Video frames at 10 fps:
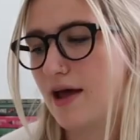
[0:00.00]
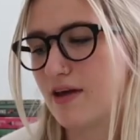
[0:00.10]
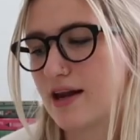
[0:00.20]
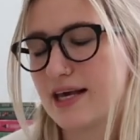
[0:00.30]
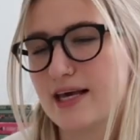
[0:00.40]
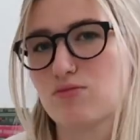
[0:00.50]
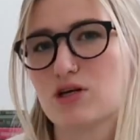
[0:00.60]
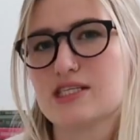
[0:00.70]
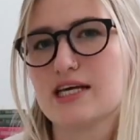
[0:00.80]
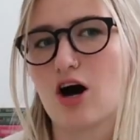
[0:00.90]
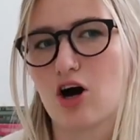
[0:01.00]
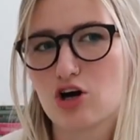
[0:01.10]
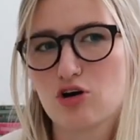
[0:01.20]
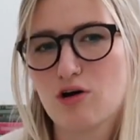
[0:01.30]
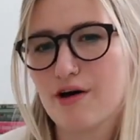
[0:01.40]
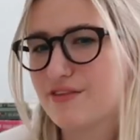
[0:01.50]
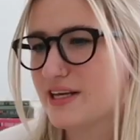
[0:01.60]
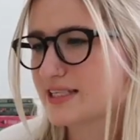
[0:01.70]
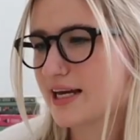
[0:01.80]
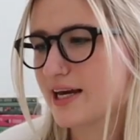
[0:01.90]
And then he was the uncle of
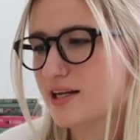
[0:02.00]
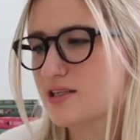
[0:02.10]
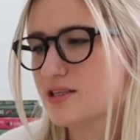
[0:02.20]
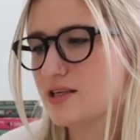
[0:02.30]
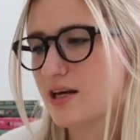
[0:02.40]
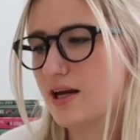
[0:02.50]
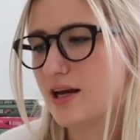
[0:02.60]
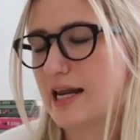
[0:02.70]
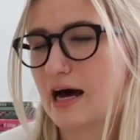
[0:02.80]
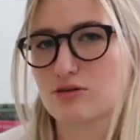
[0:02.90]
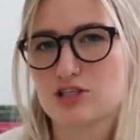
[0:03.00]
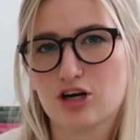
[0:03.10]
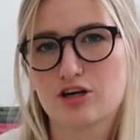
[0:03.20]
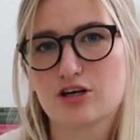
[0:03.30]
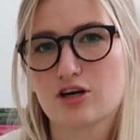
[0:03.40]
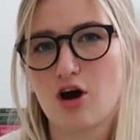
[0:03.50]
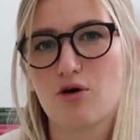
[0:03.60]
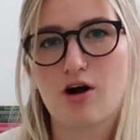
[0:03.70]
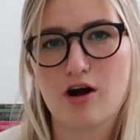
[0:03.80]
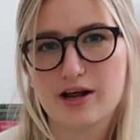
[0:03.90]
these kids now turned
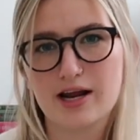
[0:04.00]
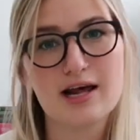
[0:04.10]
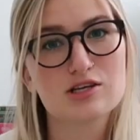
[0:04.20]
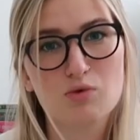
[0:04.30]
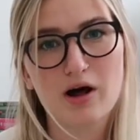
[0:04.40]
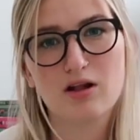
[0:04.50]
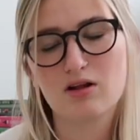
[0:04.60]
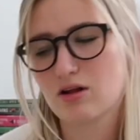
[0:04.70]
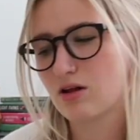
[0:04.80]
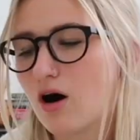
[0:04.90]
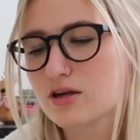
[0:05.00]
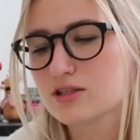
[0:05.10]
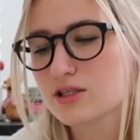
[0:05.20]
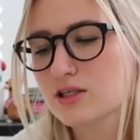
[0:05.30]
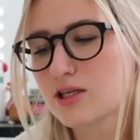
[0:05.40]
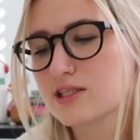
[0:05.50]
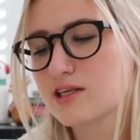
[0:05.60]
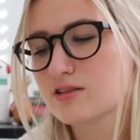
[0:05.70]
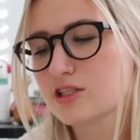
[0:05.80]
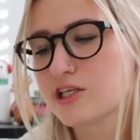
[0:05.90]
co-guardian as well. Honestly, that
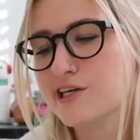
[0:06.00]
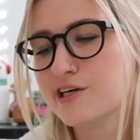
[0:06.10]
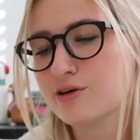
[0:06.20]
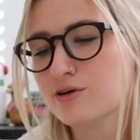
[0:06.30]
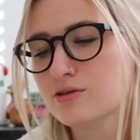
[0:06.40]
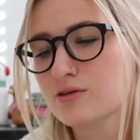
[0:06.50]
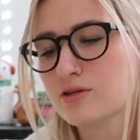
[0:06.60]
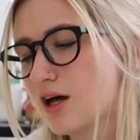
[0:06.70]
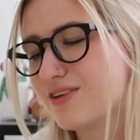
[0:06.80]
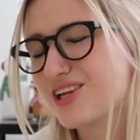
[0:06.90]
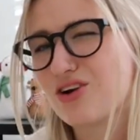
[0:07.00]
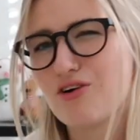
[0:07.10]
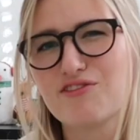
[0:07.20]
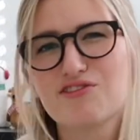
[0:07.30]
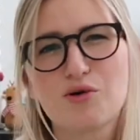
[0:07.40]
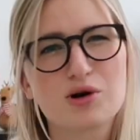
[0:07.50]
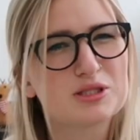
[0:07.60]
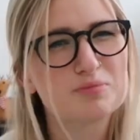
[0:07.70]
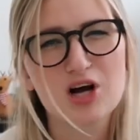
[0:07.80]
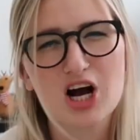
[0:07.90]
sounds cute. Love a little
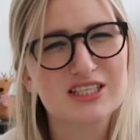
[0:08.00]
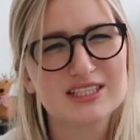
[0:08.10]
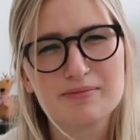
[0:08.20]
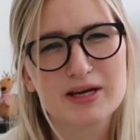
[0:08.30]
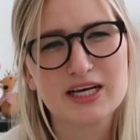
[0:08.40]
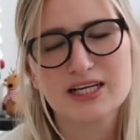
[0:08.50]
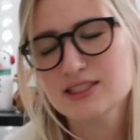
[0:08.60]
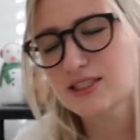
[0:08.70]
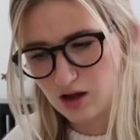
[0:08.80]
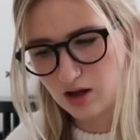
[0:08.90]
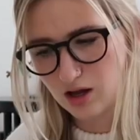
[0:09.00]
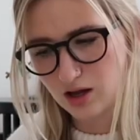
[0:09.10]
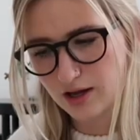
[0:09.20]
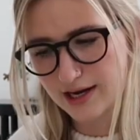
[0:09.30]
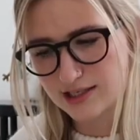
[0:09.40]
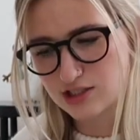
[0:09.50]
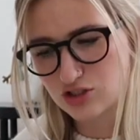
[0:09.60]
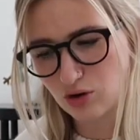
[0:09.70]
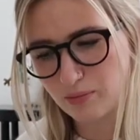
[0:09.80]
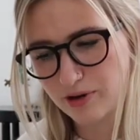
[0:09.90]
forced proximity. Oh, and it's
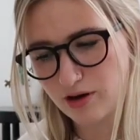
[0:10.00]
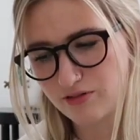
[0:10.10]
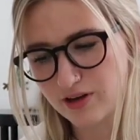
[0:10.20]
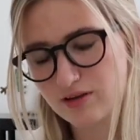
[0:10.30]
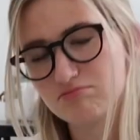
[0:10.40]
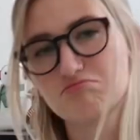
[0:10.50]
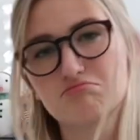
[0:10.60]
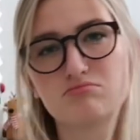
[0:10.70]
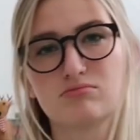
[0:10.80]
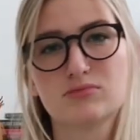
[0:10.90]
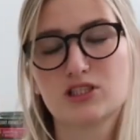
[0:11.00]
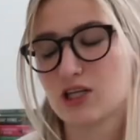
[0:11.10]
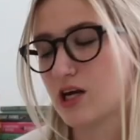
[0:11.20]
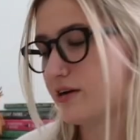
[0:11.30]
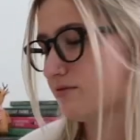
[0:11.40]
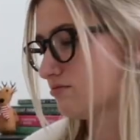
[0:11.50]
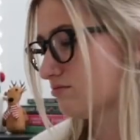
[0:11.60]
dual POV. Slay.